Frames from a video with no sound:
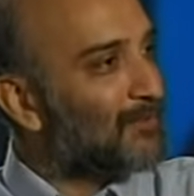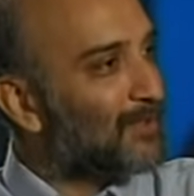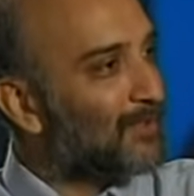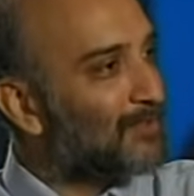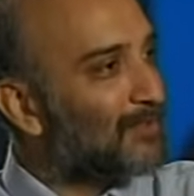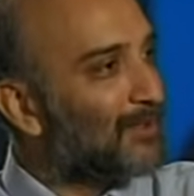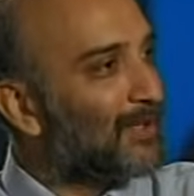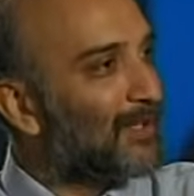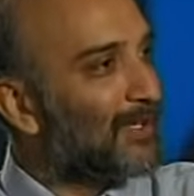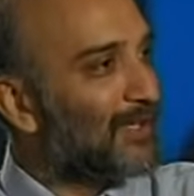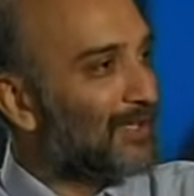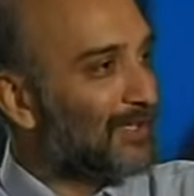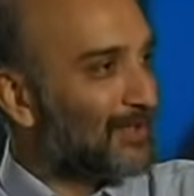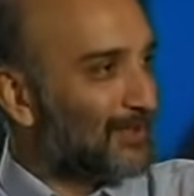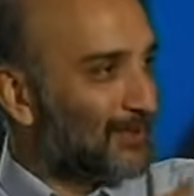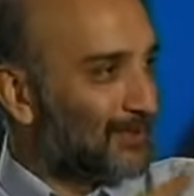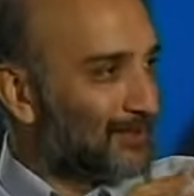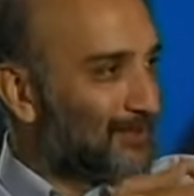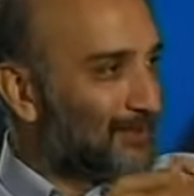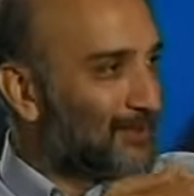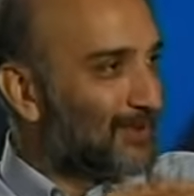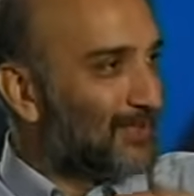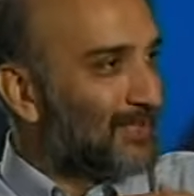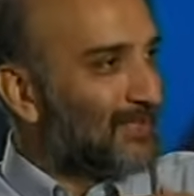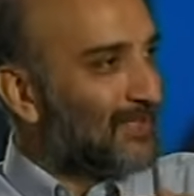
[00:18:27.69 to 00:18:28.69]
people like
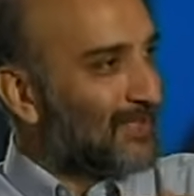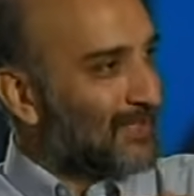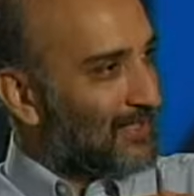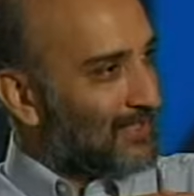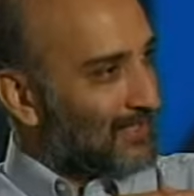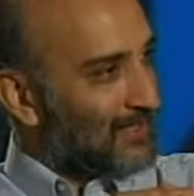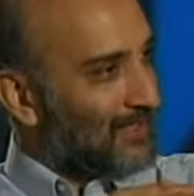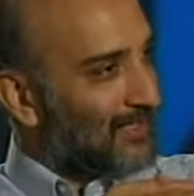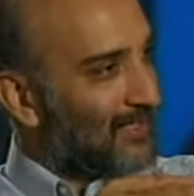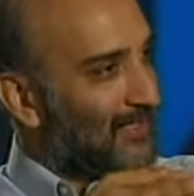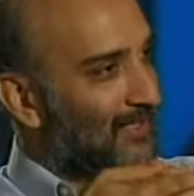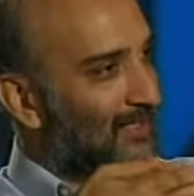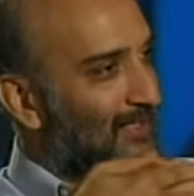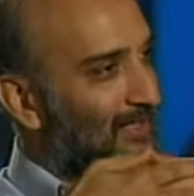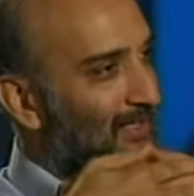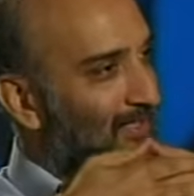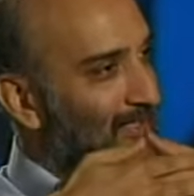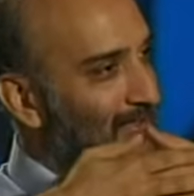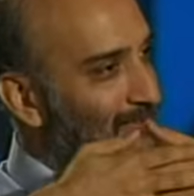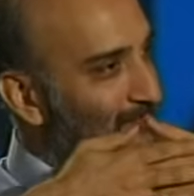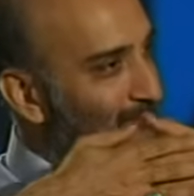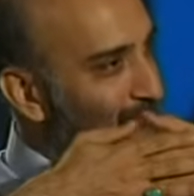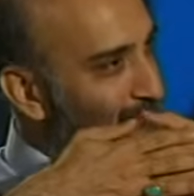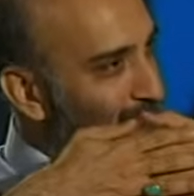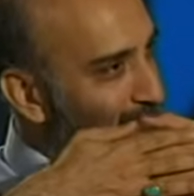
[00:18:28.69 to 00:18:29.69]
you
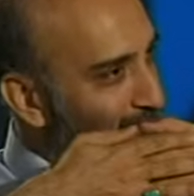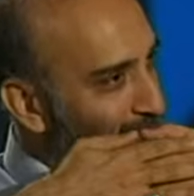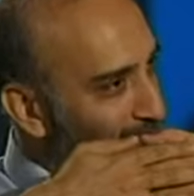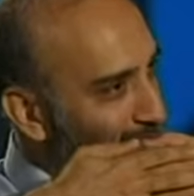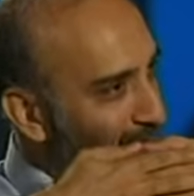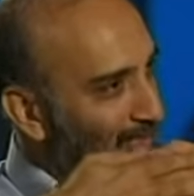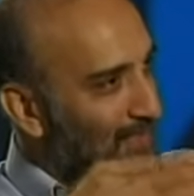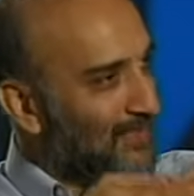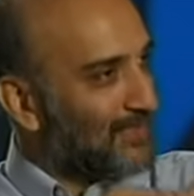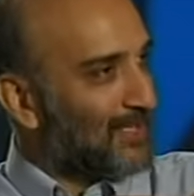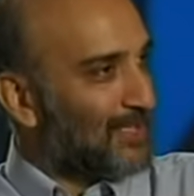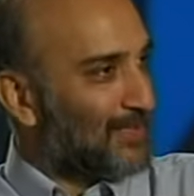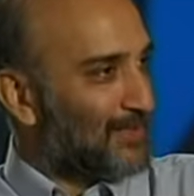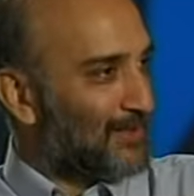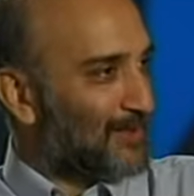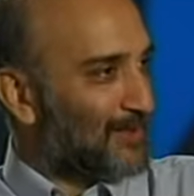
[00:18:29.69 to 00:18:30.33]
make that